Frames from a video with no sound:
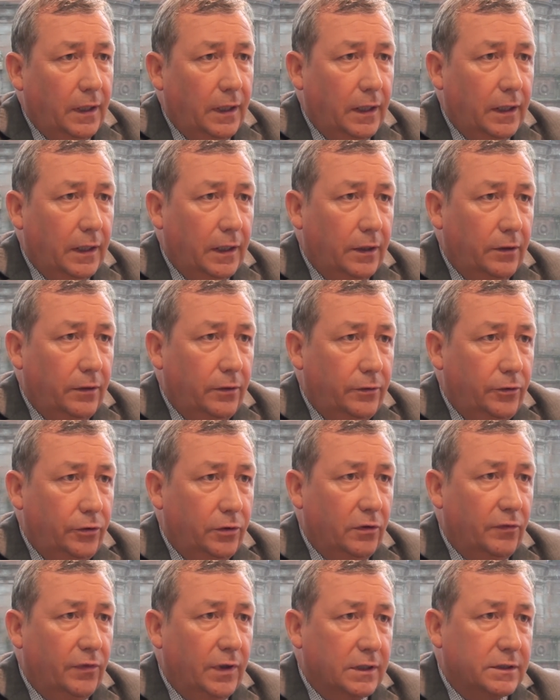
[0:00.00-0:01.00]

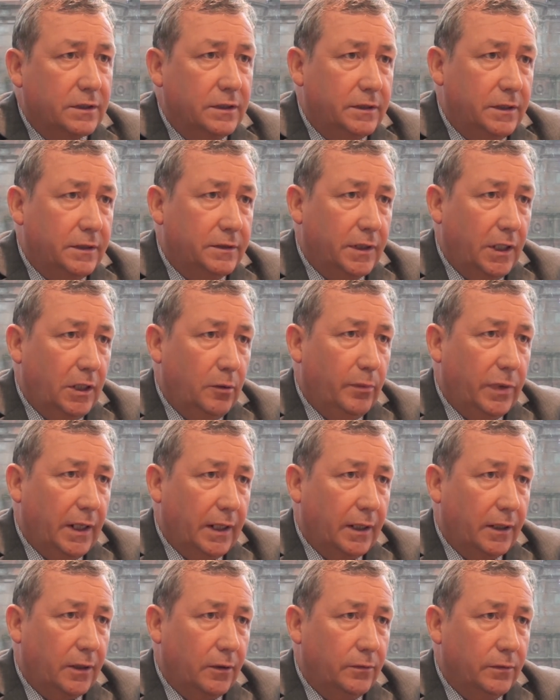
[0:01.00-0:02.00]
non-university type
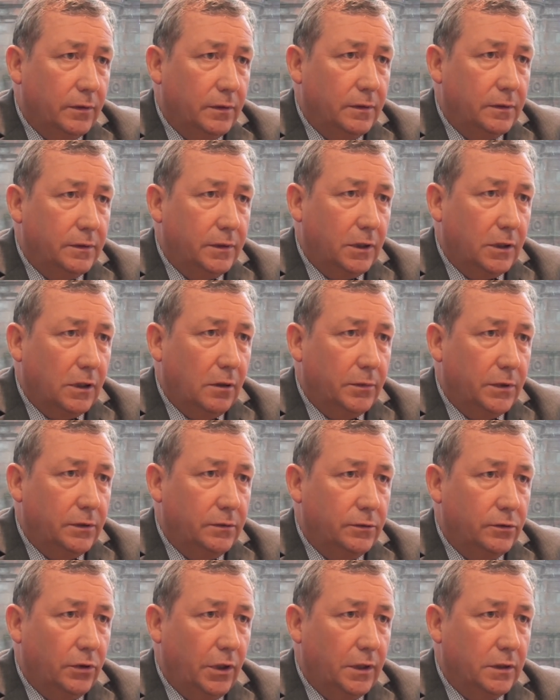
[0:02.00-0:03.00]
background to come
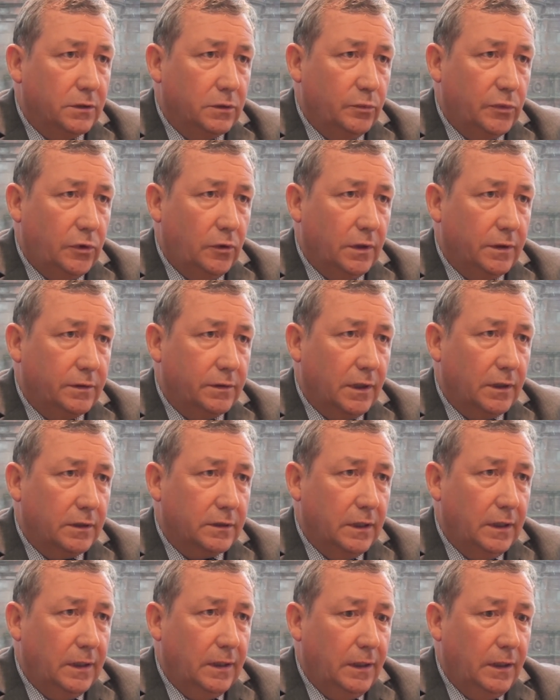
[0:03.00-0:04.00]
and join us in politics.